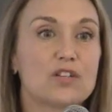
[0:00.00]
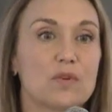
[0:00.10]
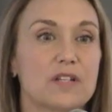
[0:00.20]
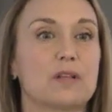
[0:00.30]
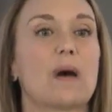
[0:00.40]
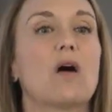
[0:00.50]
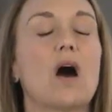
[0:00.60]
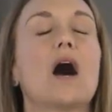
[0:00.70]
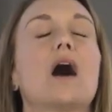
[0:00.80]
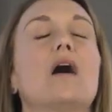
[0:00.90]
to us
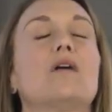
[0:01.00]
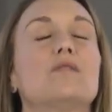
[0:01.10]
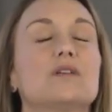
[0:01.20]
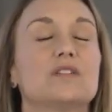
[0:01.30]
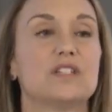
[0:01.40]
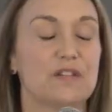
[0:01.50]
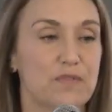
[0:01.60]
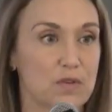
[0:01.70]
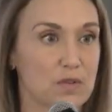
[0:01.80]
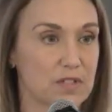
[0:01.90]
about how
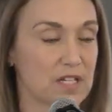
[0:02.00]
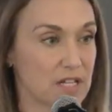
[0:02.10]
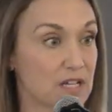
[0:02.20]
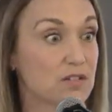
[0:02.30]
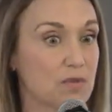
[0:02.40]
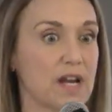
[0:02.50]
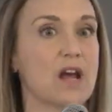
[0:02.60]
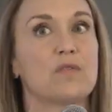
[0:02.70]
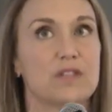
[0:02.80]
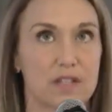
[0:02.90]
difficult it is right
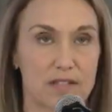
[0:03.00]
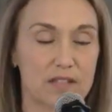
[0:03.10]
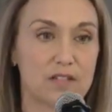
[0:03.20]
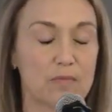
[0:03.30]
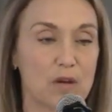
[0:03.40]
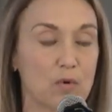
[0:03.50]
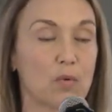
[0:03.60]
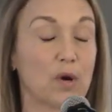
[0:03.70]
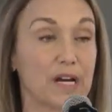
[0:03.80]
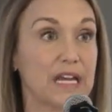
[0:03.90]
now in the system that
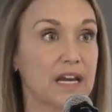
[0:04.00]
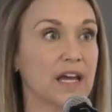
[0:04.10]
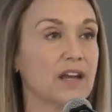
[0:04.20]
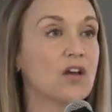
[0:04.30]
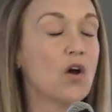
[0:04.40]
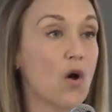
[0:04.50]
we're working in,